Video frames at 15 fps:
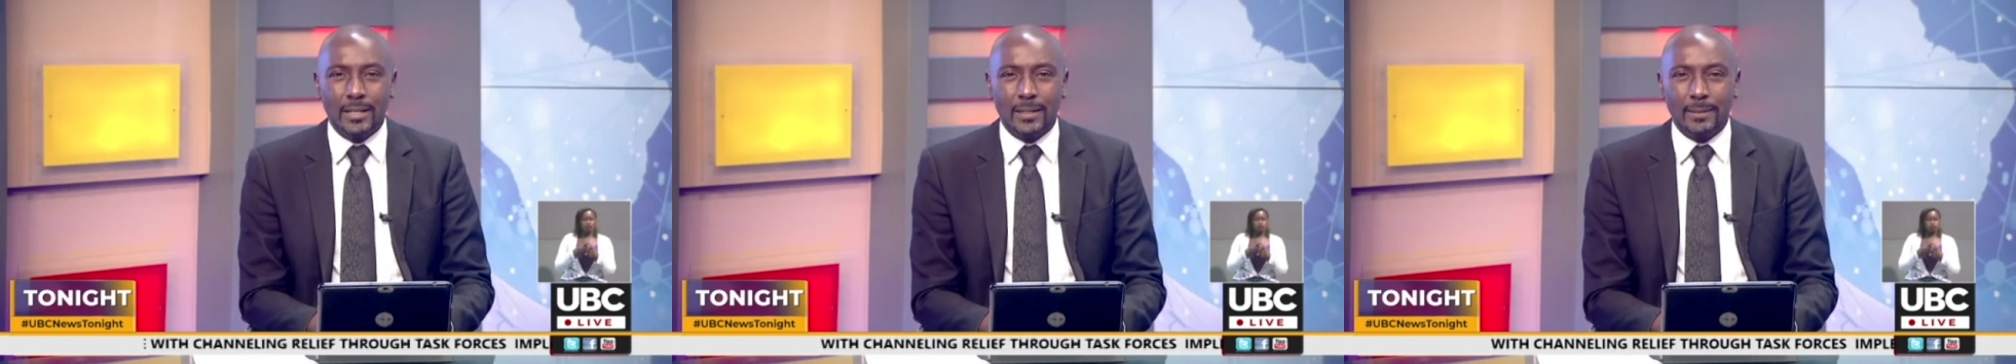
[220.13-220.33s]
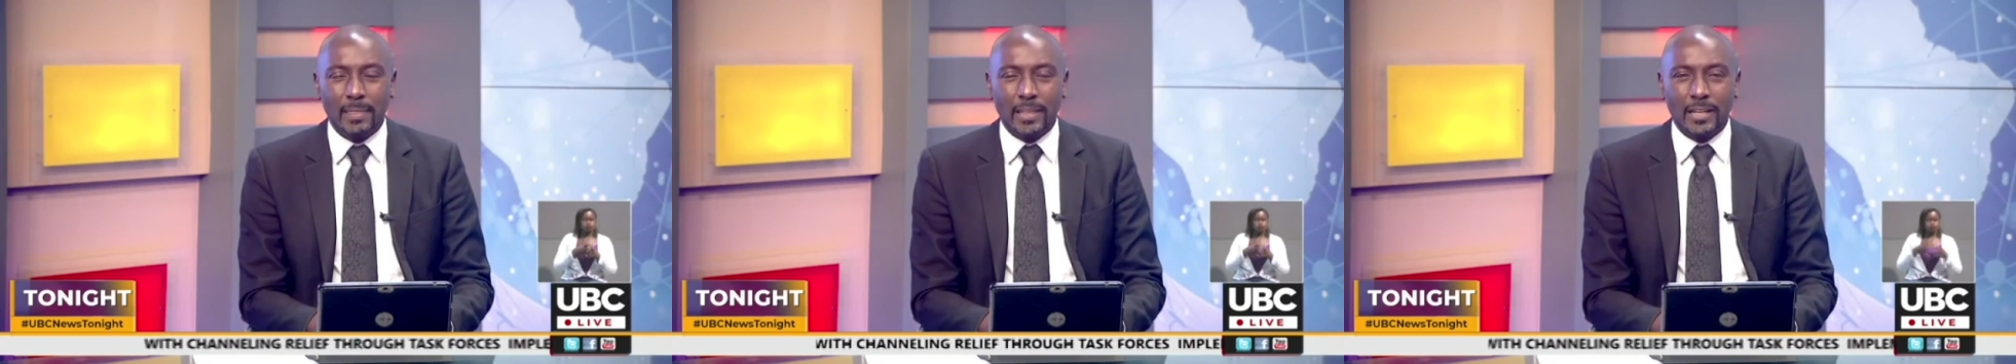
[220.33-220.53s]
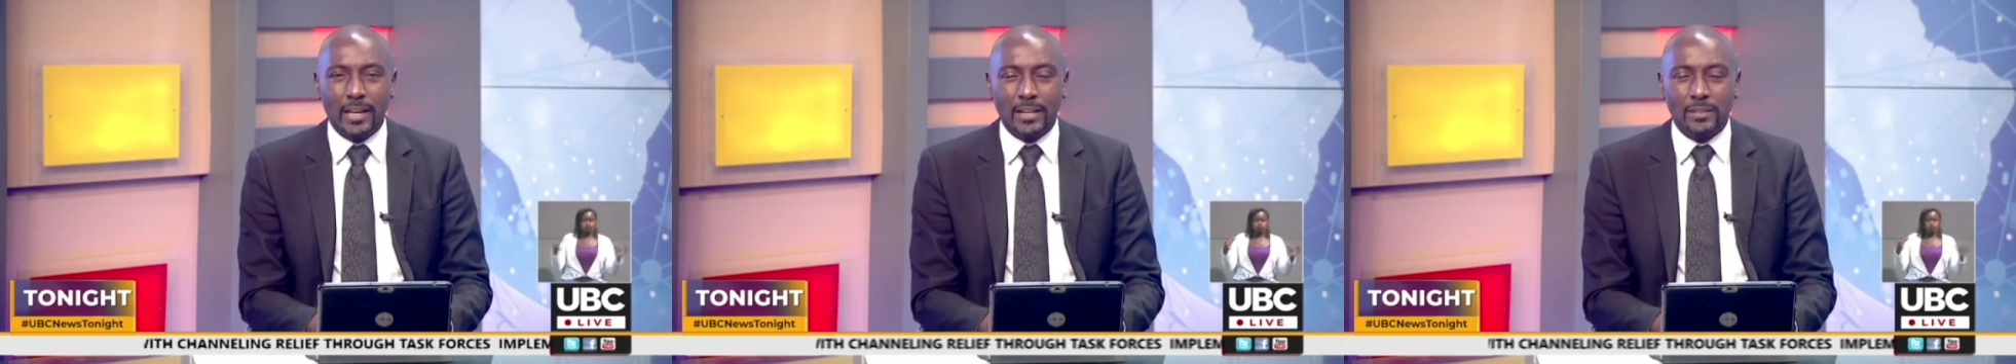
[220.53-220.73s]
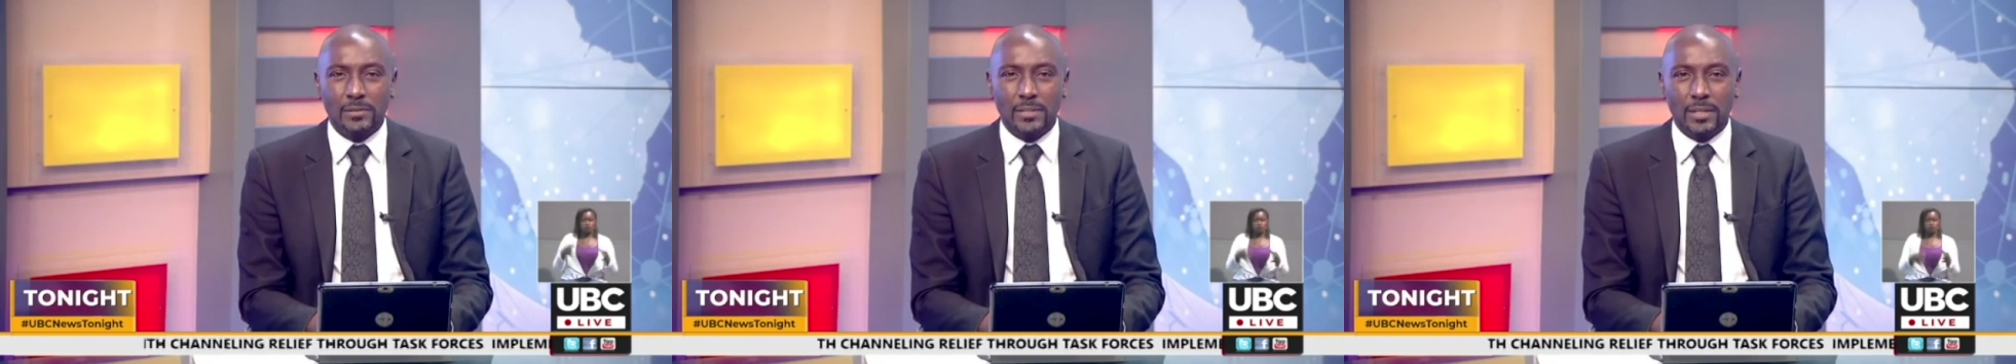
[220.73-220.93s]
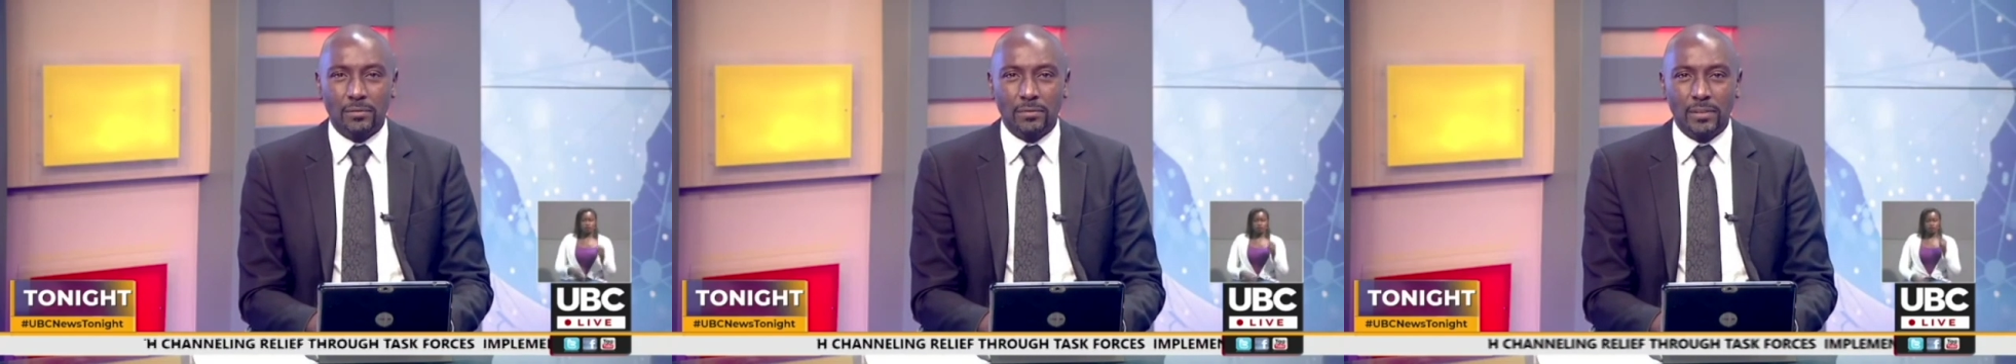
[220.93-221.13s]
um,
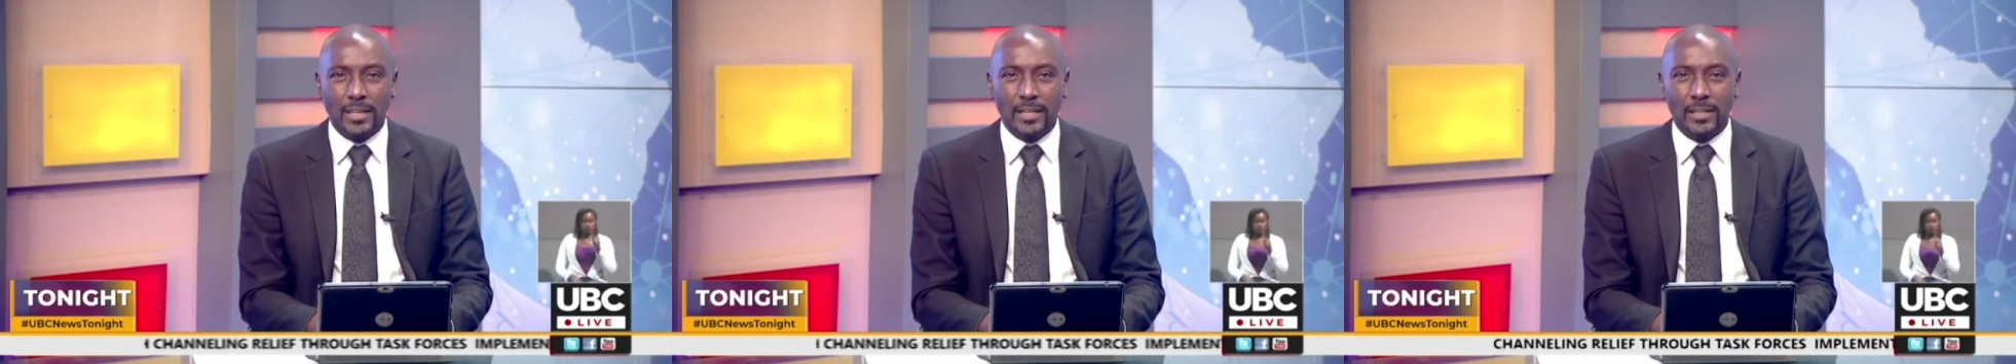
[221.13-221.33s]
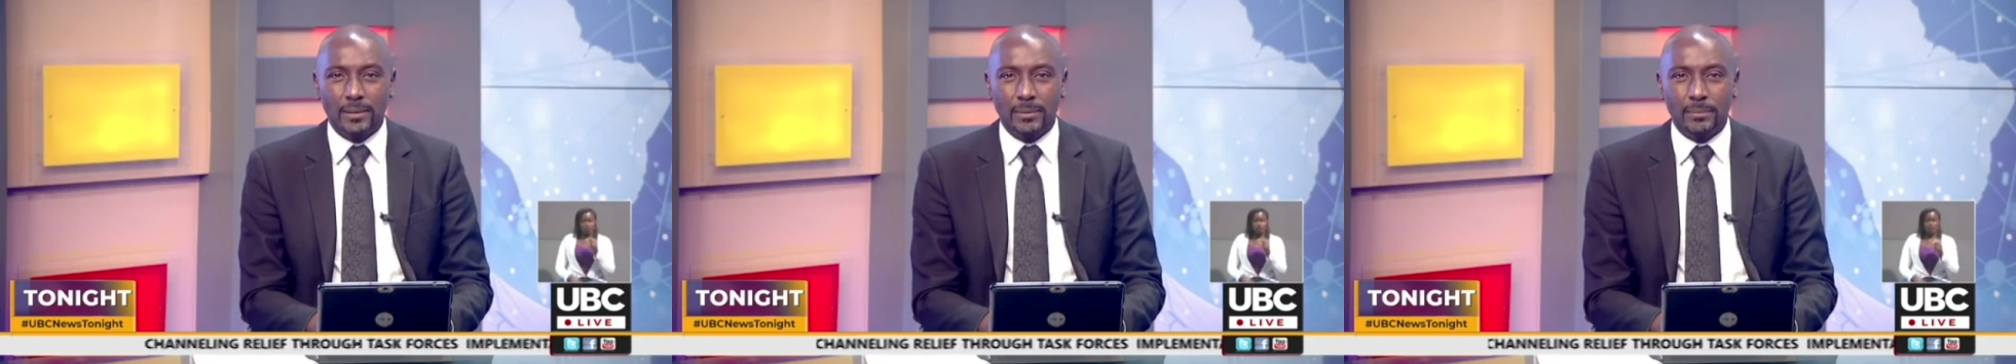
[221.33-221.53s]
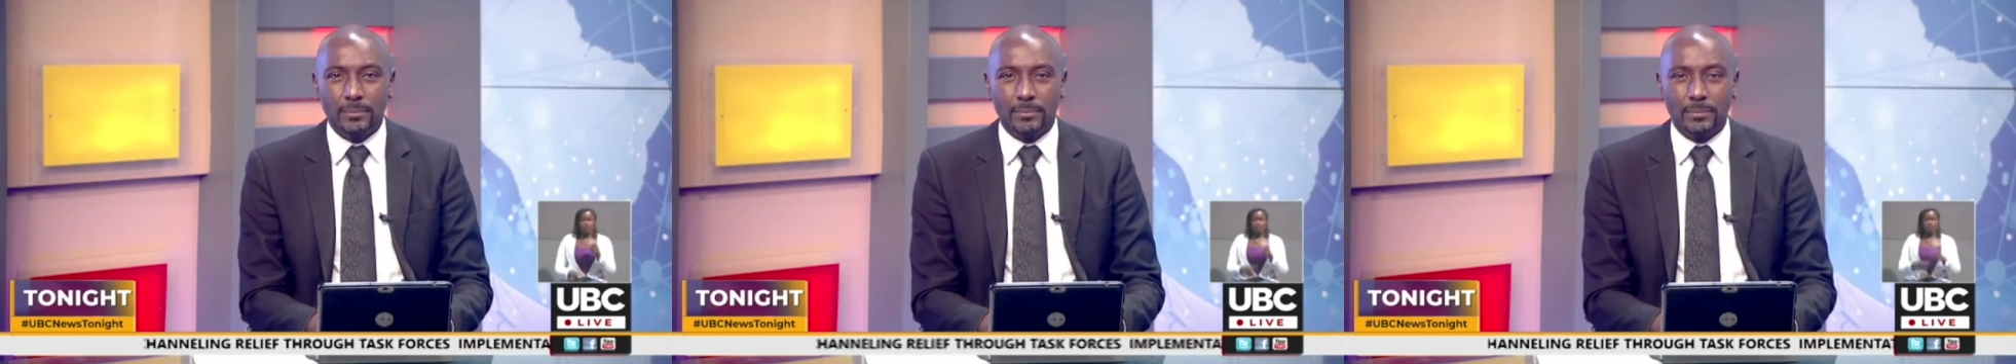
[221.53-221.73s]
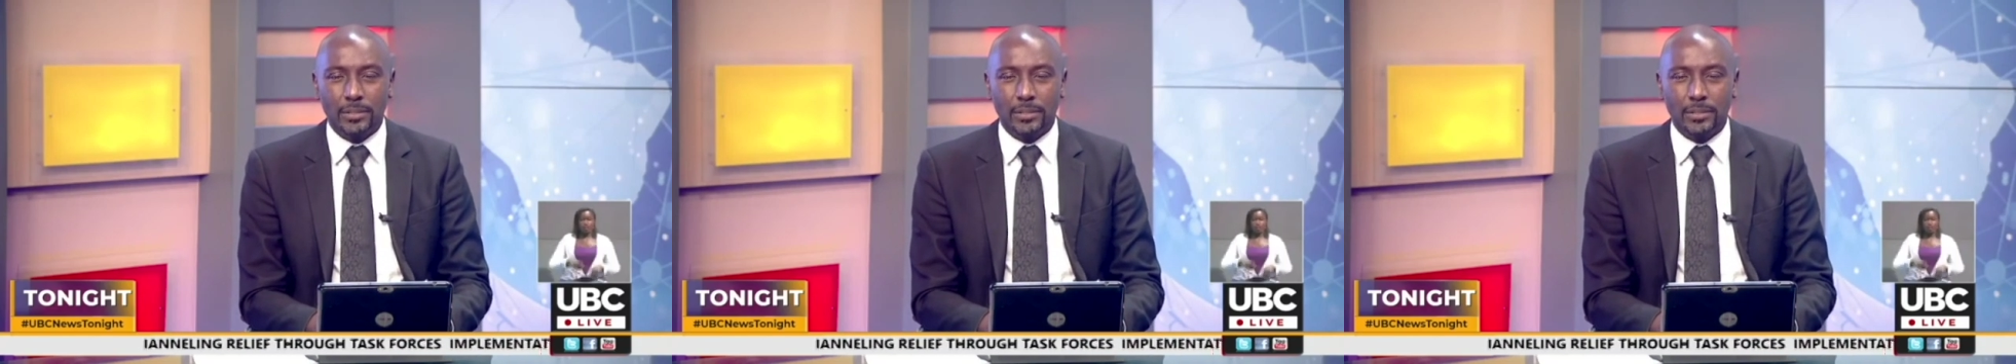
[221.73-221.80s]
life-saving uh,